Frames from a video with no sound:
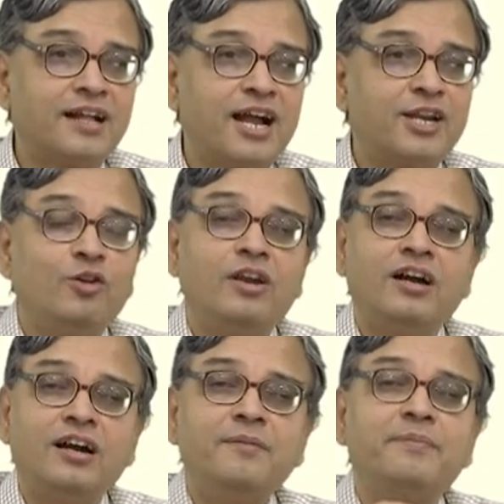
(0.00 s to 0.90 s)
and you
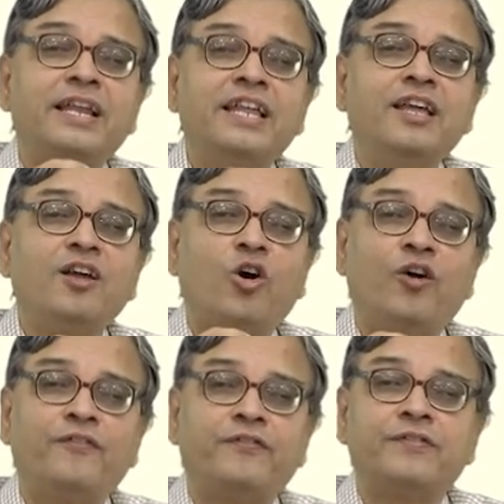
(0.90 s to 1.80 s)
learn many
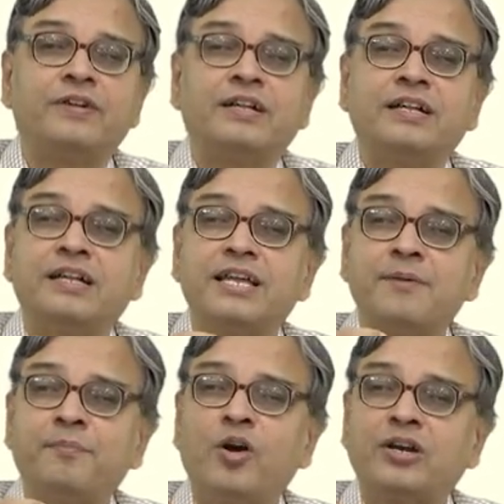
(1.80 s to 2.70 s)
of
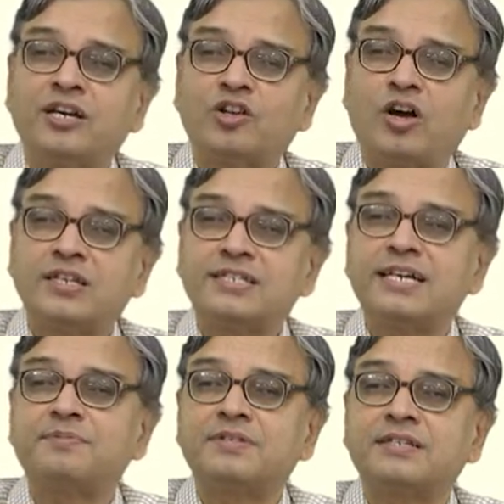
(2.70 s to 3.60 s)
important
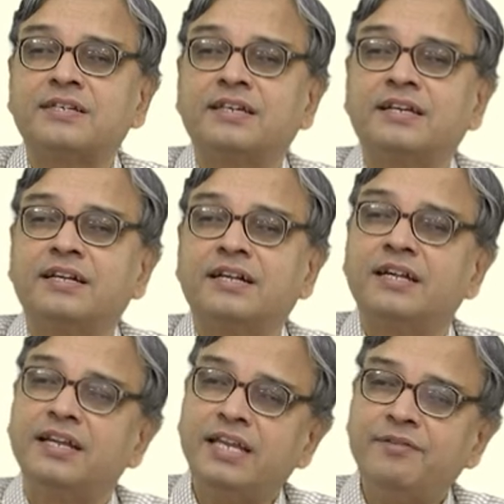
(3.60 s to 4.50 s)
concepts
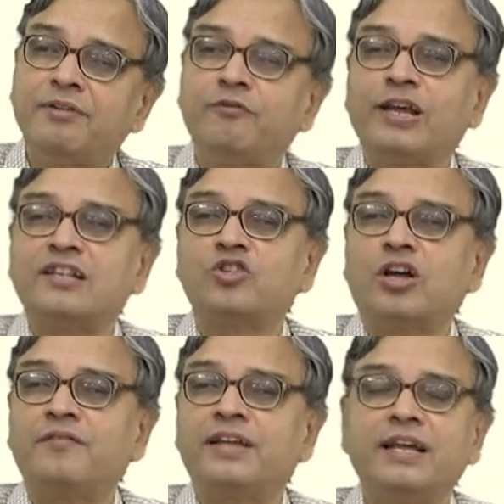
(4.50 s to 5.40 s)
even while
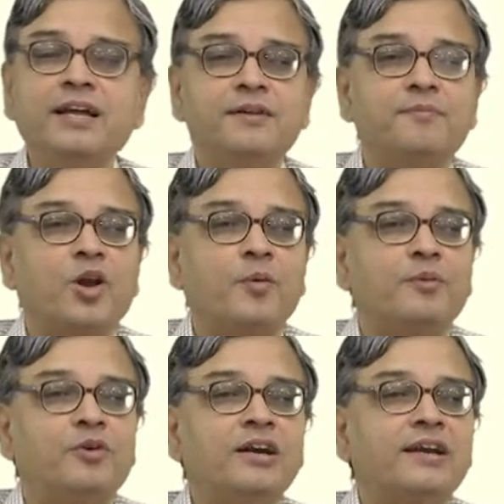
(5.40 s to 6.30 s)
solving a
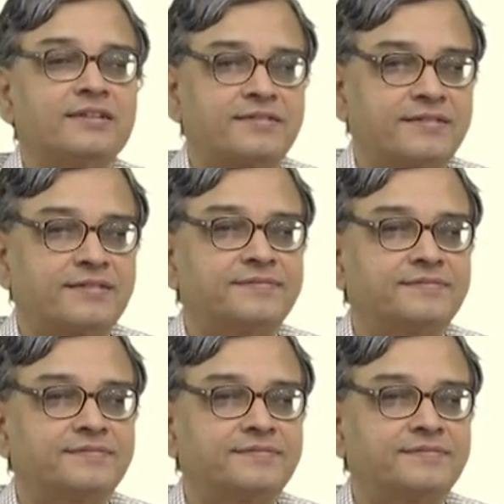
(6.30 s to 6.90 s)
problem on truss.